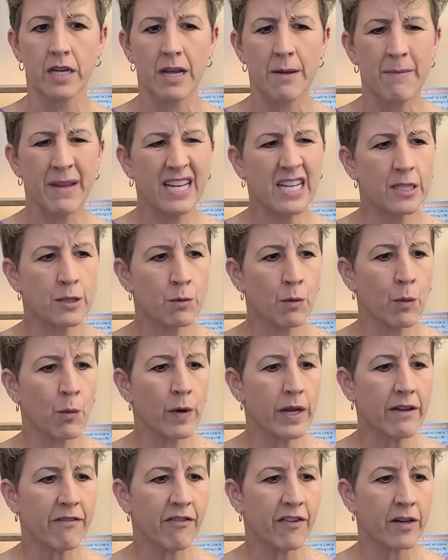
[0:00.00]
because when
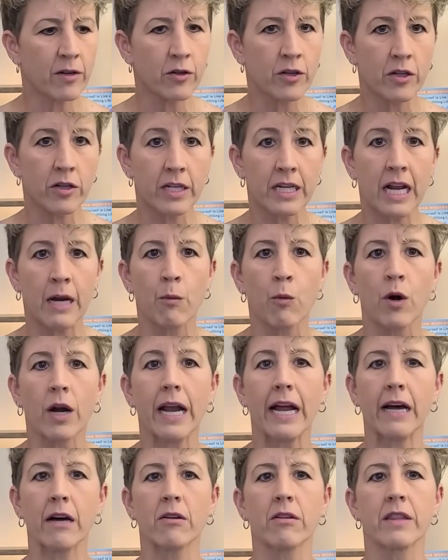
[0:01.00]
we feel good and we're
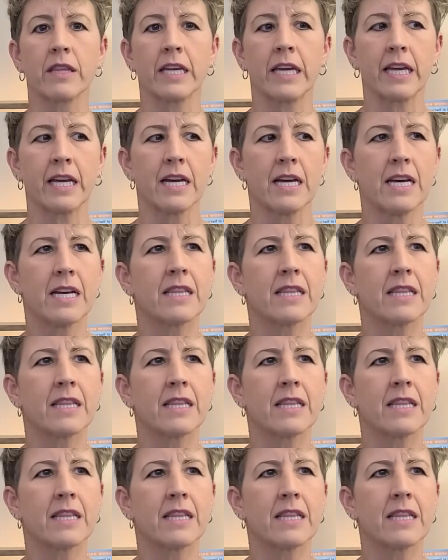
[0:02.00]
healthy,